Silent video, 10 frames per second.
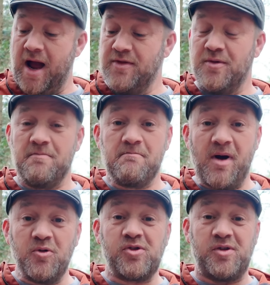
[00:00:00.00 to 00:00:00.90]
And the
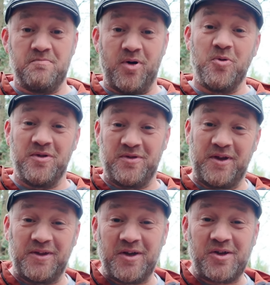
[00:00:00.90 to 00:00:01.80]
most important
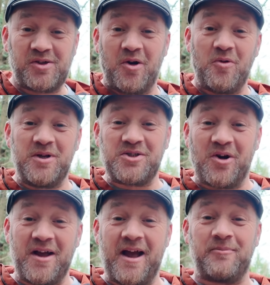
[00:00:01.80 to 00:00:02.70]
thing that it's got,
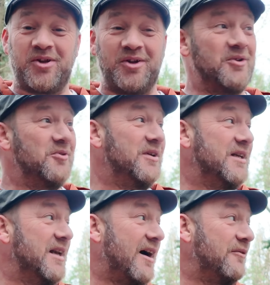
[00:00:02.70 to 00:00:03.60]
which I
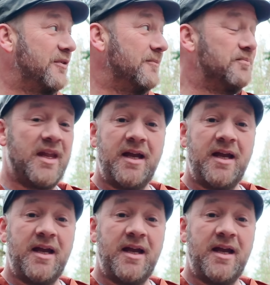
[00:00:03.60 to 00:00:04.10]
absolutely love,